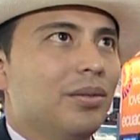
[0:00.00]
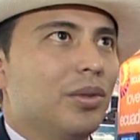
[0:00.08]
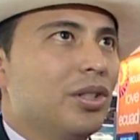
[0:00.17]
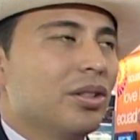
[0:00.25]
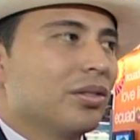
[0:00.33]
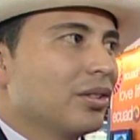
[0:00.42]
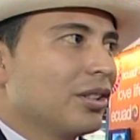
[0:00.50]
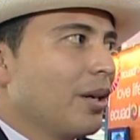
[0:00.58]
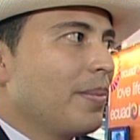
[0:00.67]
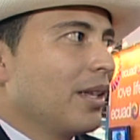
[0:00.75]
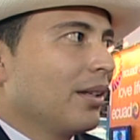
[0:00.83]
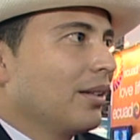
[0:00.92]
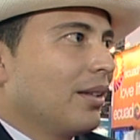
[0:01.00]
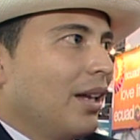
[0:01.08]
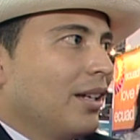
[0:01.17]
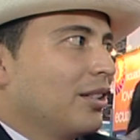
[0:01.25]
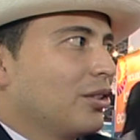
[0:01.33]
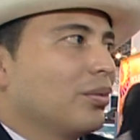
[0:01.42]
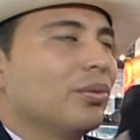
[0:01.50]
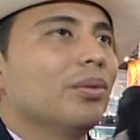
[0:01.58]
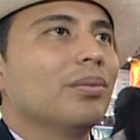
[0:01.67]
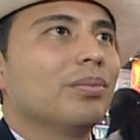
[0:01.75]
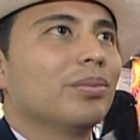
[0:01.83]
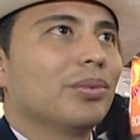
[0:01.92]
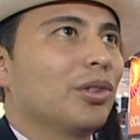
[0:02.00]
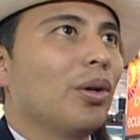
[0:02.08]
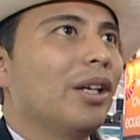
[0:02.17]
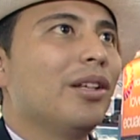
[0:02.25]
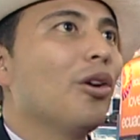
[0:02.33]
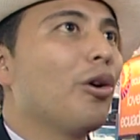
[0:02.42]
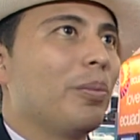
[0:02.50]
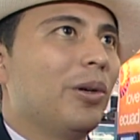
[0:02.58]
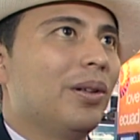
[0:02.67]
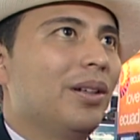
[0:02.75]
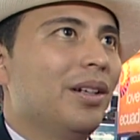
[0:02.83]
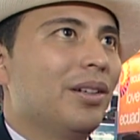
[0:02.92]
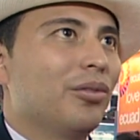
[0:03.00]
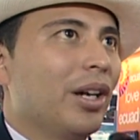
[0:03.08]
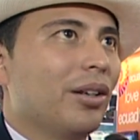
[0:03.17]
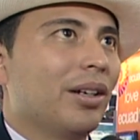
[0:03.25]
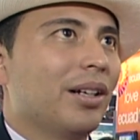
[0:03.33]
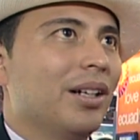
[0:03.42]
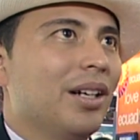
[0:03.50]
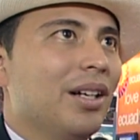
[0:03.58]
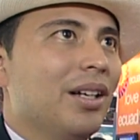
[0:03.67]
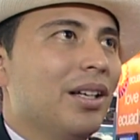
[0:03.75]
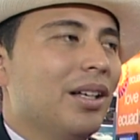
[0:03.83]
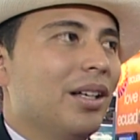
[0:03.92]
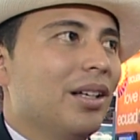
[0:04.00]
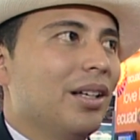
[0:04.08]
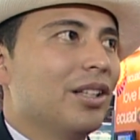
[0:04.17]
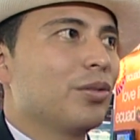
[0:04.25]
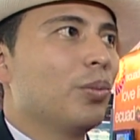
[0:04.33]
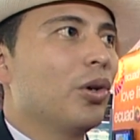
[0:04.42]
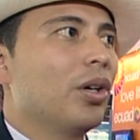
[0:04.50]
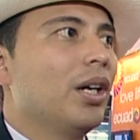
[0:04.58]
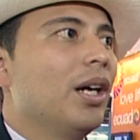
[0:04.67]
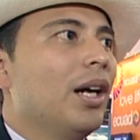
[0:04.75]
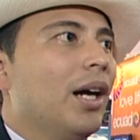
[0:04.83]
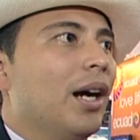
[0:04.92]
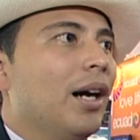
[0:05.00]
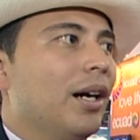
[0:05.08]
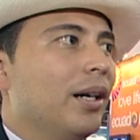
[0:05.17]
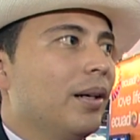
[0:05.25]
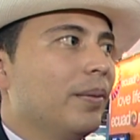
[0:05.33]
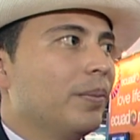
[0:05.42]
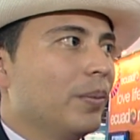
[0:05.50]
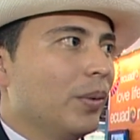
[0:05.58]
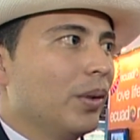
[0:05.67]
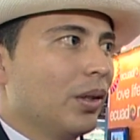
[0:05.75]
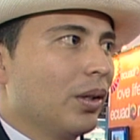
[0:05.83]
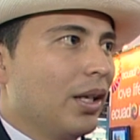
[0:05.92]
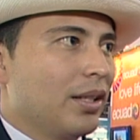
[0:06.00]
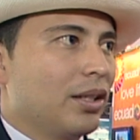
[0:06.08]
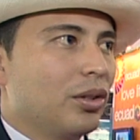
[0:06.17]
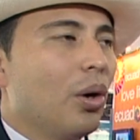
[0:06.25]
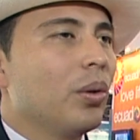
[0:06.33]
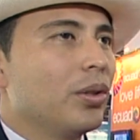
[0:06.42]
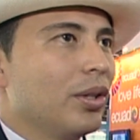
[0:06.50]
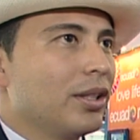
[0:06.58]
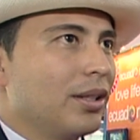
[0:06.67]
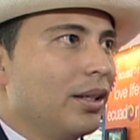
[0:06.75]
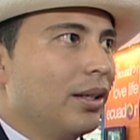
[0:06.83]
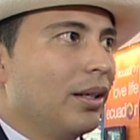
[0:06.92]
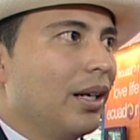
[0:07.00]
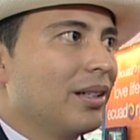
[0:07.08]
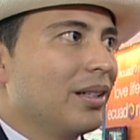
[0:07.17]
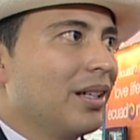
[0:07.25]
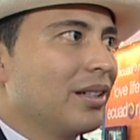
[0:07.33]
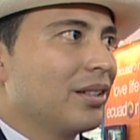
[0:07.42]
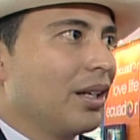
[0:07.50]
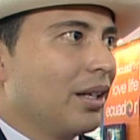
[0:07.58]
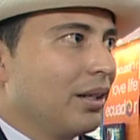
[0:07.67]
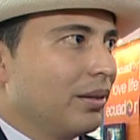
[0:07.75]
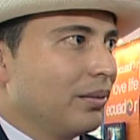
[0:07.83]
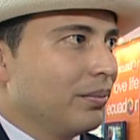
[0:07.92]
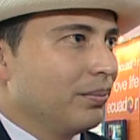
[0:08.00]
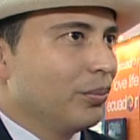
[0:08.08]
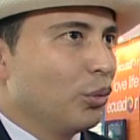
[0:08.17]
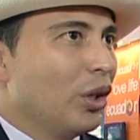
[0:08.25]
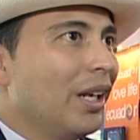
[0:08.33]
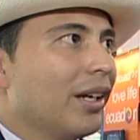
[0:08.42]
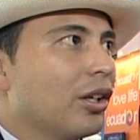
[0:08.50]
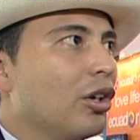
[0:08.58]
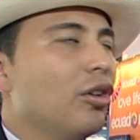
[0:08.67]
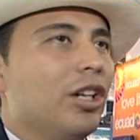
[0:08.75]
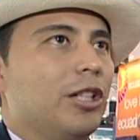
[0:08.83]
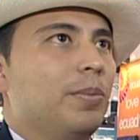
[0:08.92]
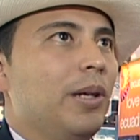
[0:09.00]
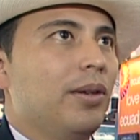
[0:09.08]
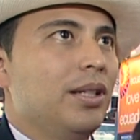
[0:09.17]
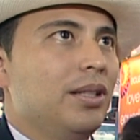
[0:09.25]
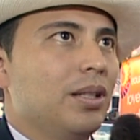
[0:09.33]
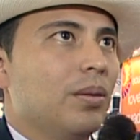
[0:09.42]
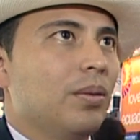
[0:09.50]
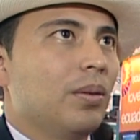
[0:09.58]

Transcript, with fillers: which is something that it's totally normal, sure. regular. Mm. It's more, uh, as I told you, as a, as a really good experience,